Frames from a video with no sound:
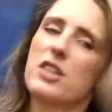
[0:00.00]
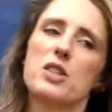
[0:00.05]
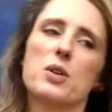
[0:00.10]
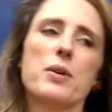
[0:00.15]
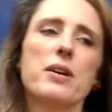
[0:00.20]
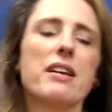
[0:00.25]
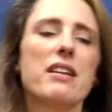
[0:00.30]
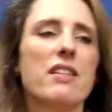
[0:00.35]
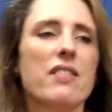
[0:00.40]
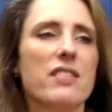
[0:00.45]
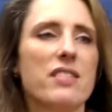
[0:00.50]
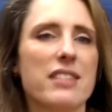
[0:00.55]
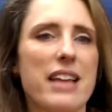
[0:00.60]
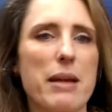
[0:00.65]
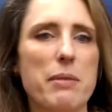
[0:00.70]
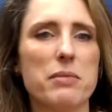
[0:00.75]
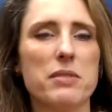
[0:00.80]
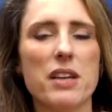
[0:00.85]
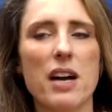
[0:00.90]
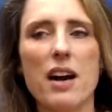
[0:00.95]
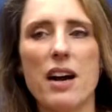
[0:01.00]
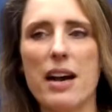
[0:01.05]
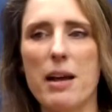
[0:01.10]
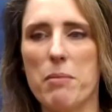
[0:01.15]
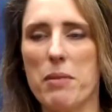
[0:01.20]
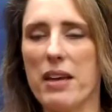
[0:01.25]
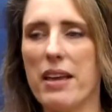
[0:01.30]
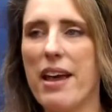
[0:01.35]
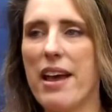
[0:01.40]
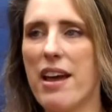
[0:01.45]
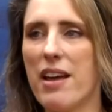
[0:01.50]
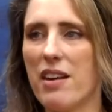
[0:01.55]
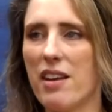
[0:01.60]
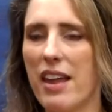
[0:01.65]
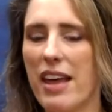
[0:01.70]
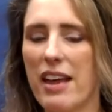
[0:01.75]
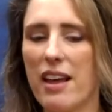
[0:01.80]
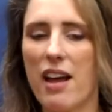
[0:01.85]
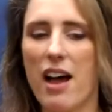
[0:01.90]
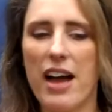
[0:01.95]
Doing it at the same time, again,
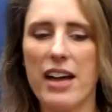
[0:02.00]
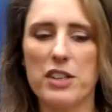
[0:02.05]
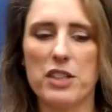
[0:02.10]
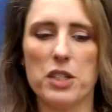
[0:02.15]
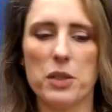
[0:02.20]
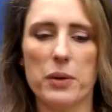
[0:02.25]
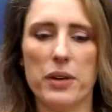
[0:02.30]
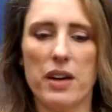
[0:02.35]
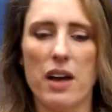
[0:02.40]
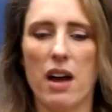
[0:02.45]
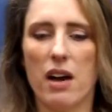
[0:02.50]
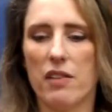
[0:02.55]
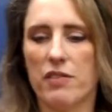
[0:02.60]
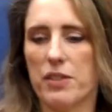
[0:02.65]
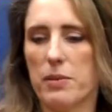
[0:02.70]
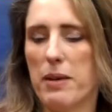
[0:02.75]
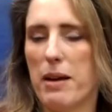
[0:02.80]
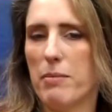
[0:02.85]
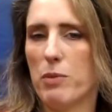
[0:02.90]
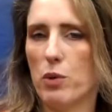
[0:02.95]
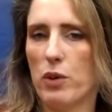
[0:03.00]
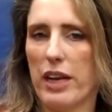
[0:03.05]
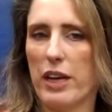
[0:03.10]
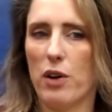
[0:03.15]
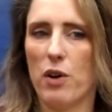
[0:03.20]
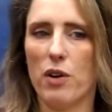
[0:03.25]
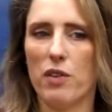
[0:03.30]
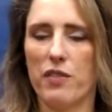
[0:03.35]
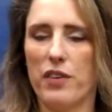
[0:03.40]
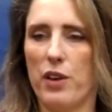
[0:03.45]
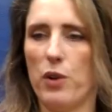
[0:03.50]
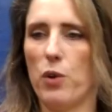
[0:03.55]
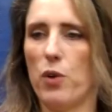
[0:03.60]
like I do it after my morning coffee,